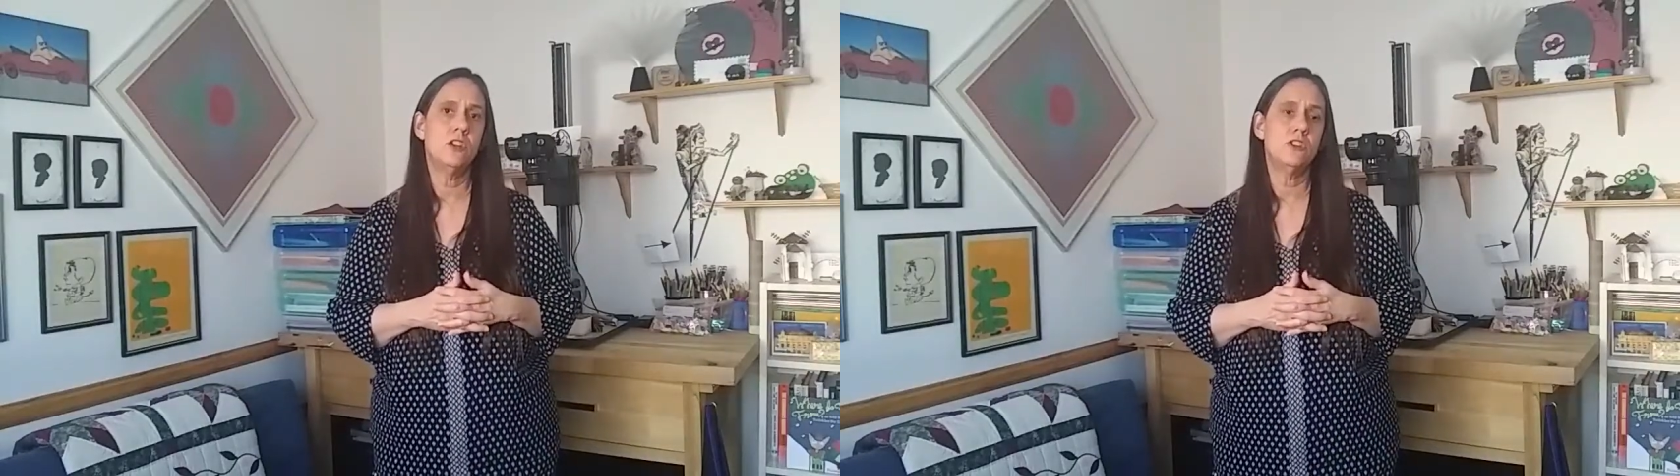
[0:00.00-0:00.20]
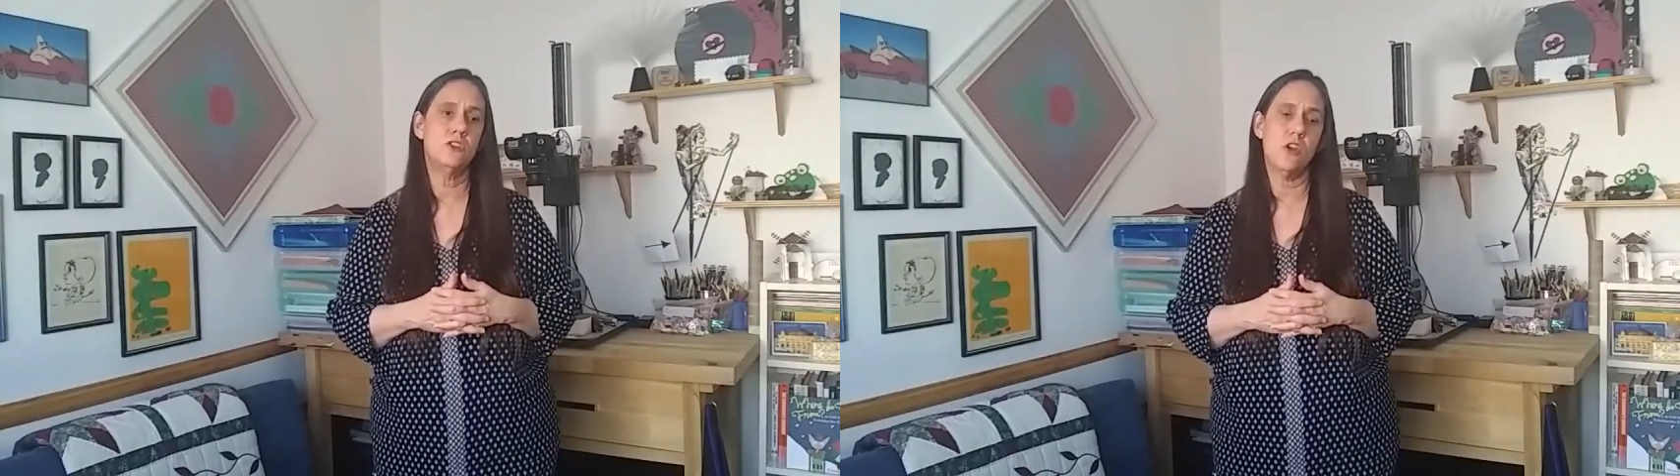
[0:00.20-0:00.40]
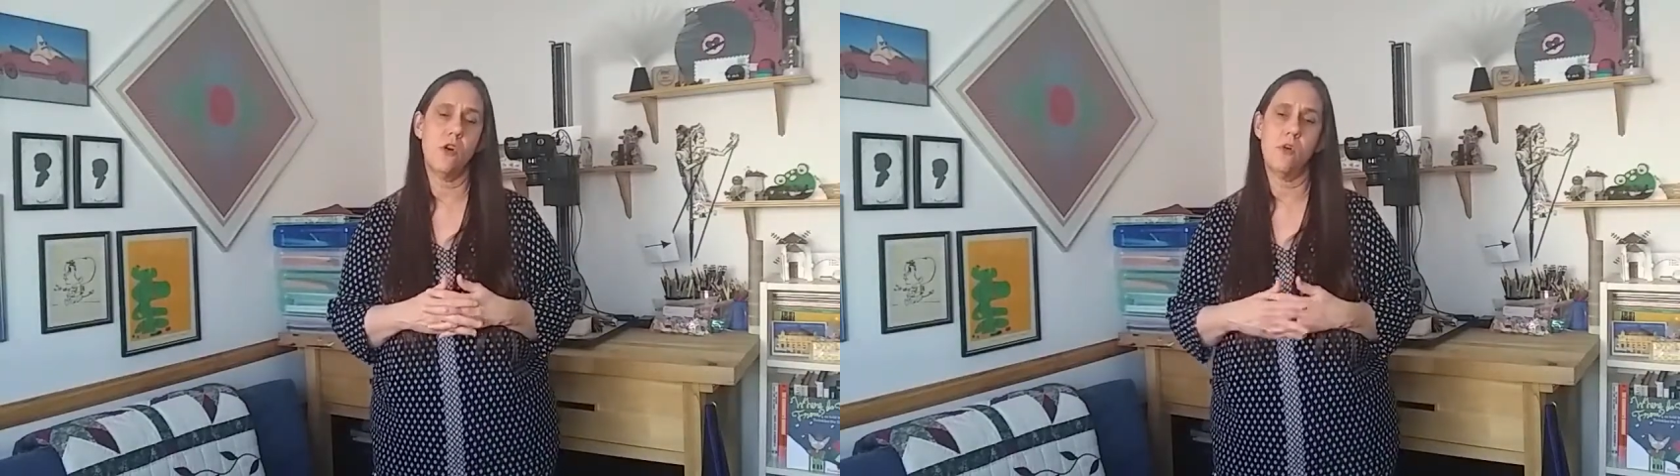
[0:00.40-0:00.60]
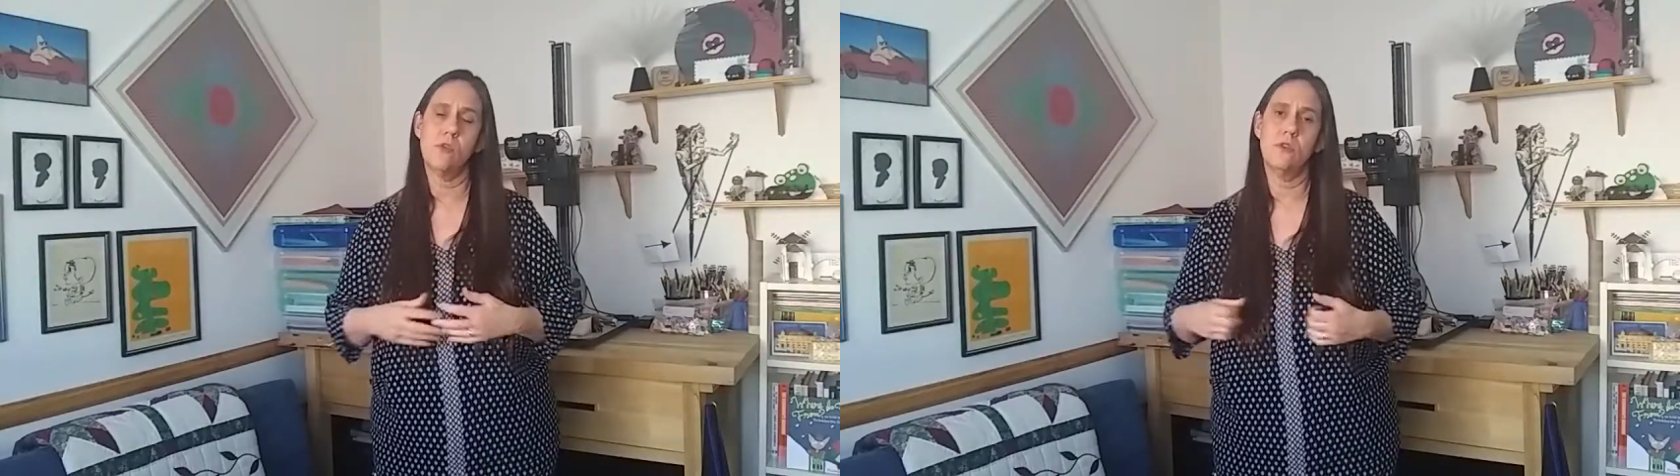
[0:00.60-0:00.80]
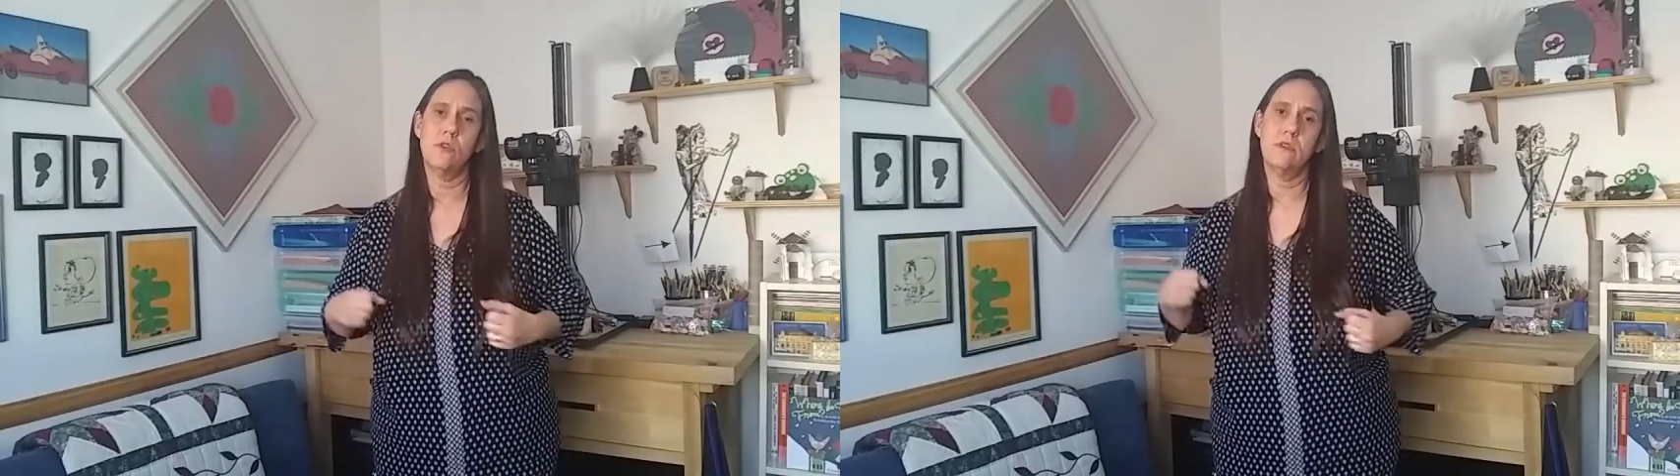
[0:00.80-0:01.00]

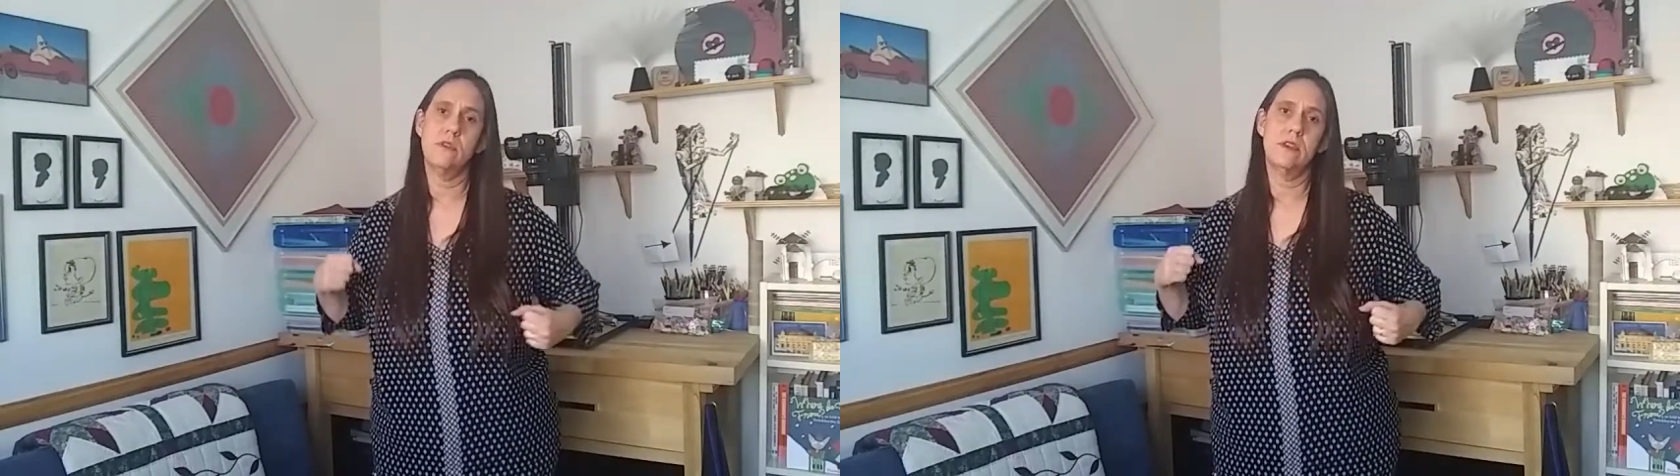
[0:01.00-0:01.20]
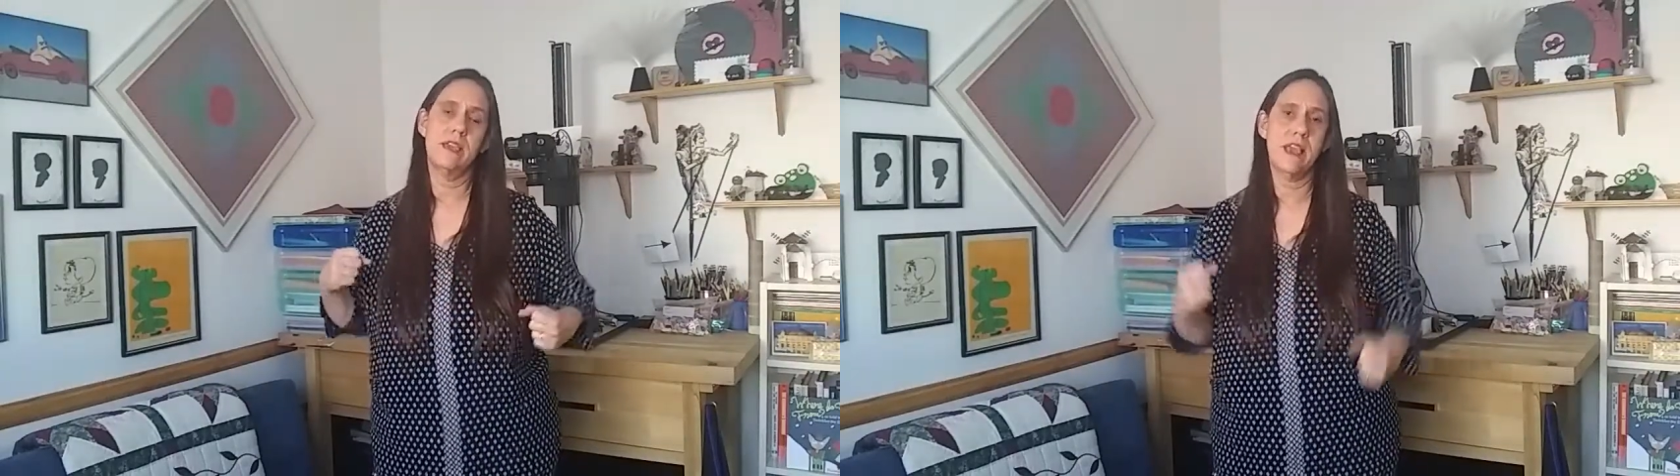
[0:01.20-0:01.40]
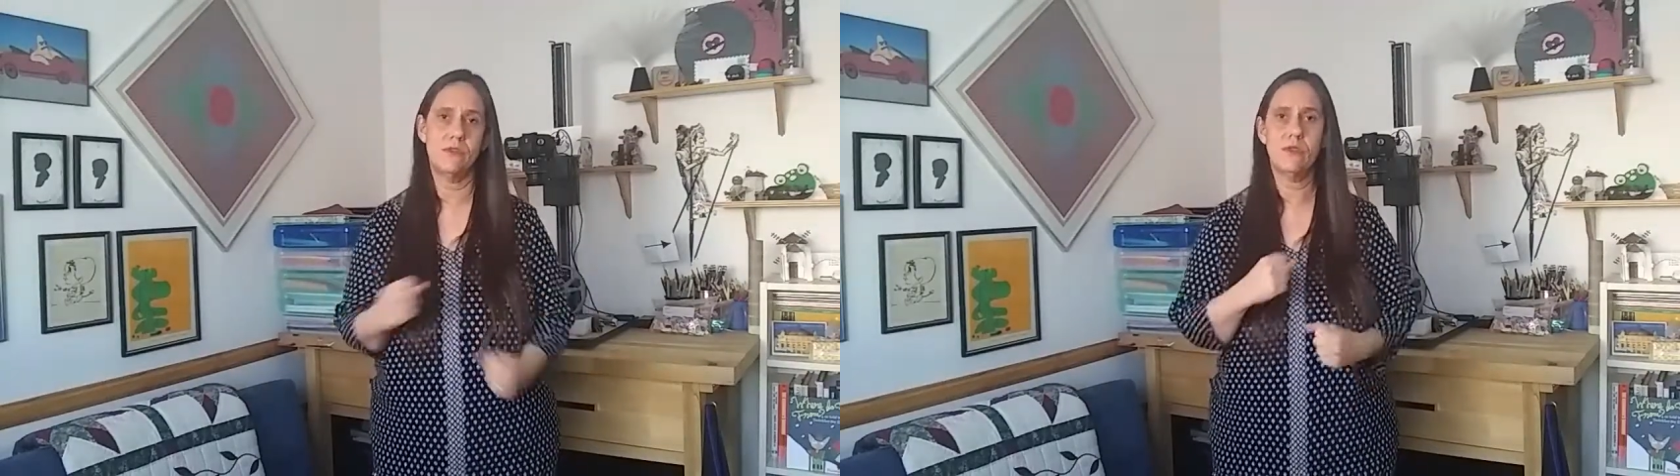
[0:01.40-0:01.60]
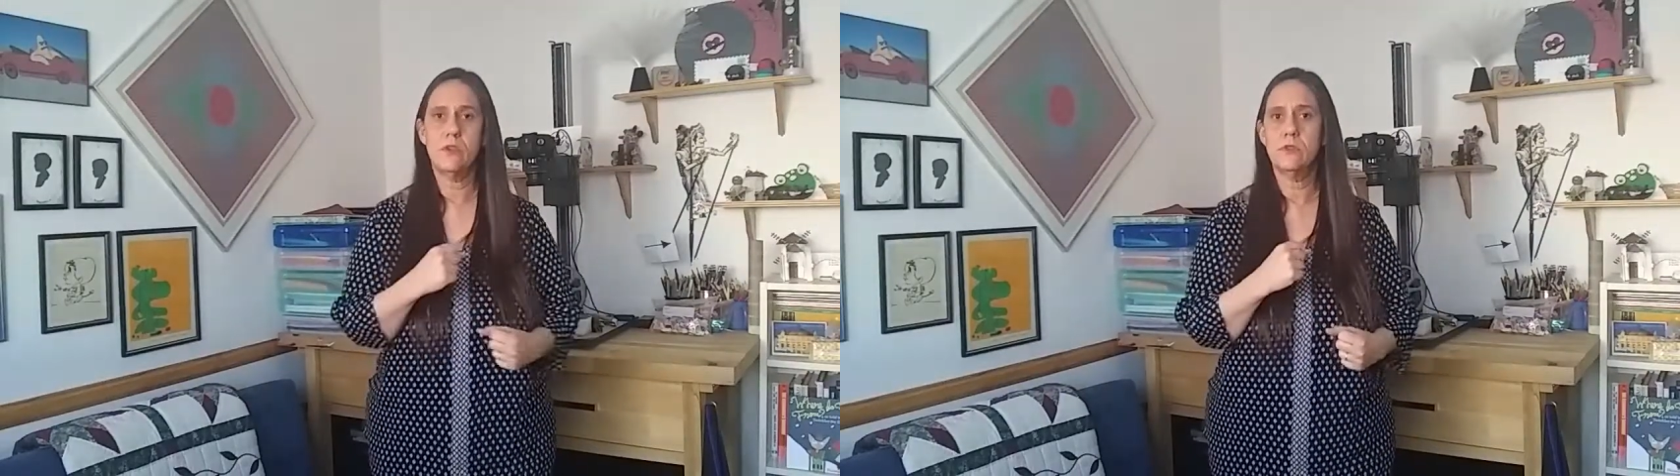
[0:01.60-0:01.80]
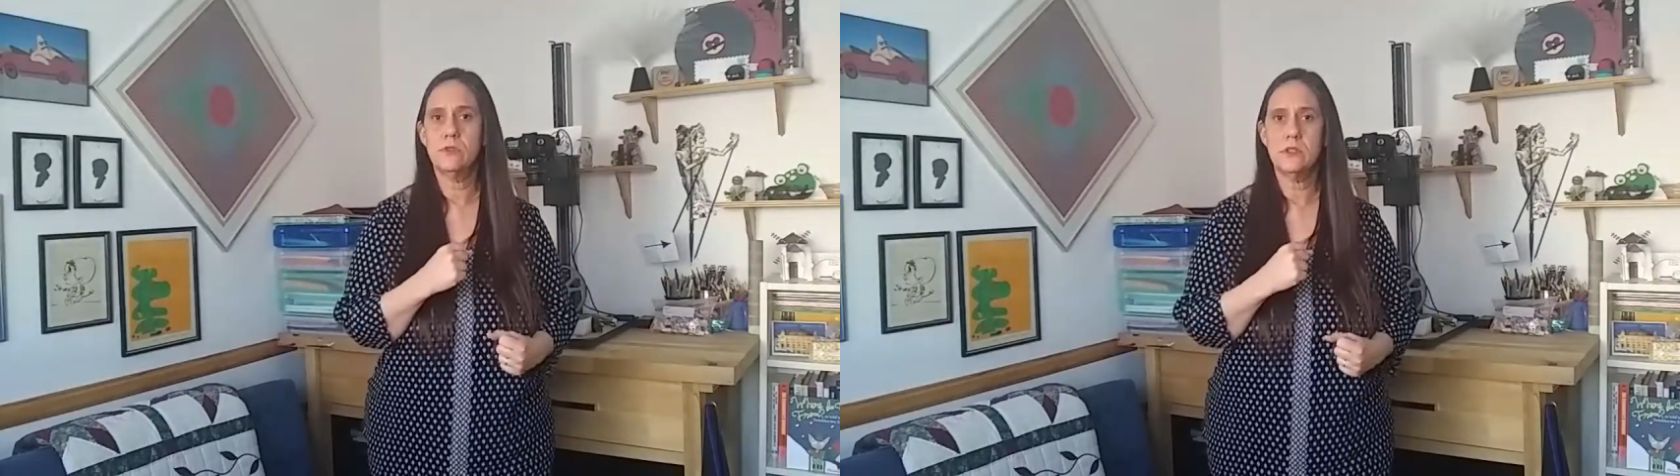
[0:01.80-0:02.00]
So get
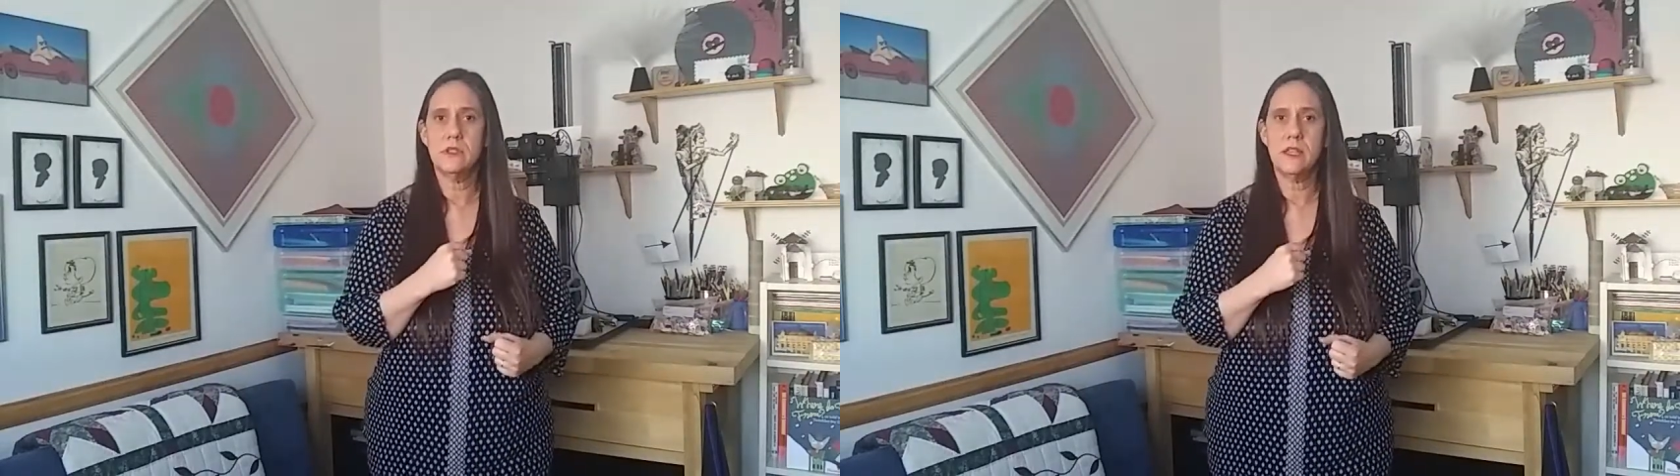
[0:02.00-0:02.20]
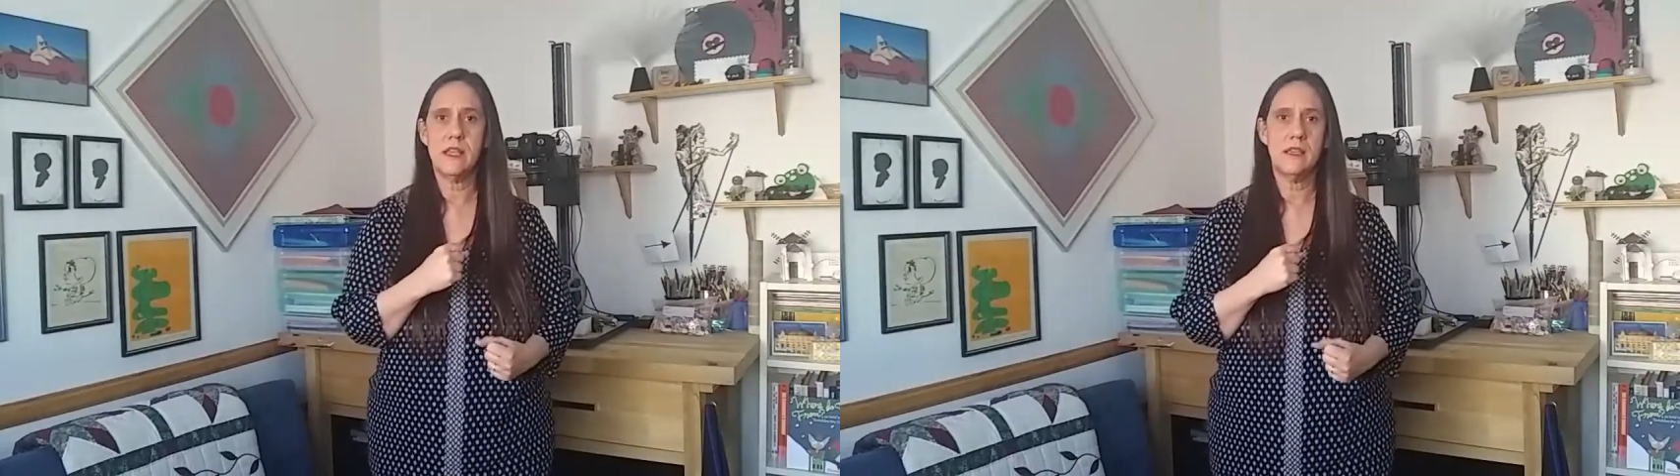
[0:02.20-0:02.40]
those